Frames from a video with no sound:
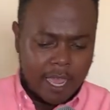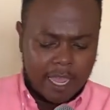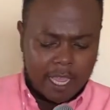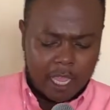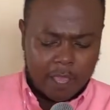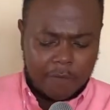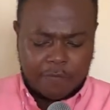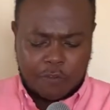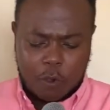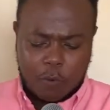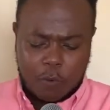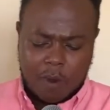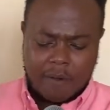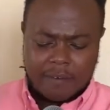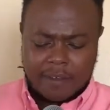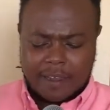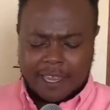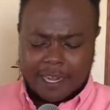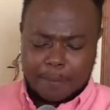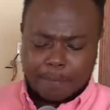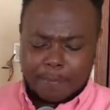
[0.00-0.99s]
If you're
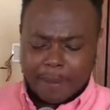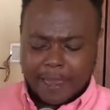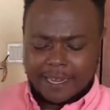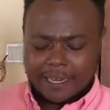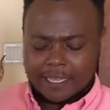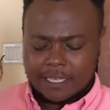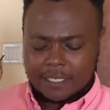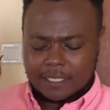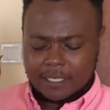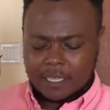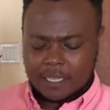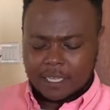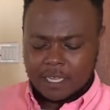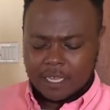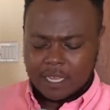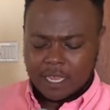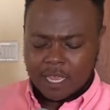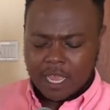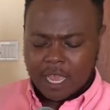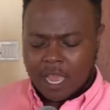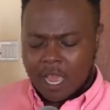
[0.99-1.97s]
wearing any panties,
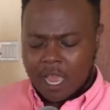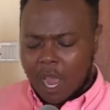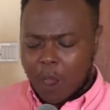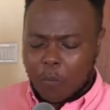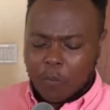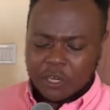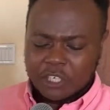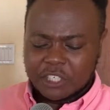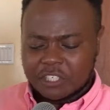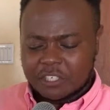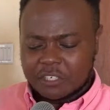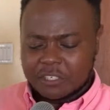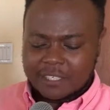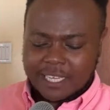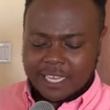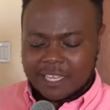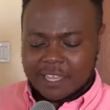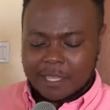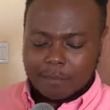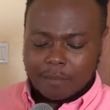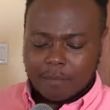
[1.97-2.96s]
I want you to
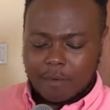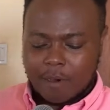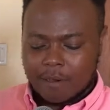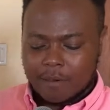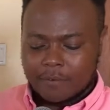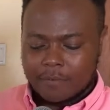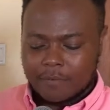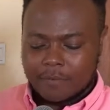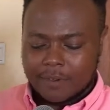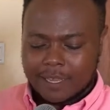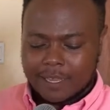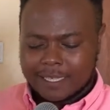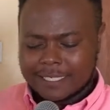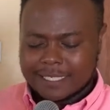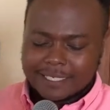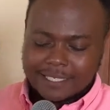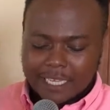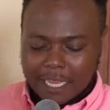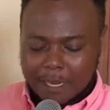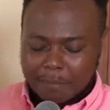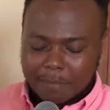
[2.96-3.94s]
take them off and
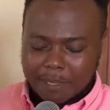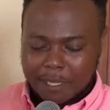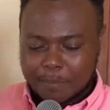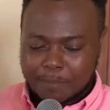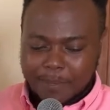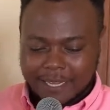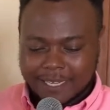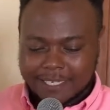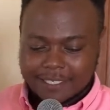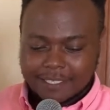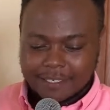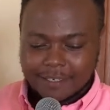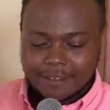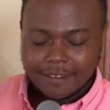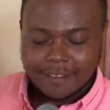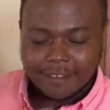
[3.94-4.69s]
send me a picture.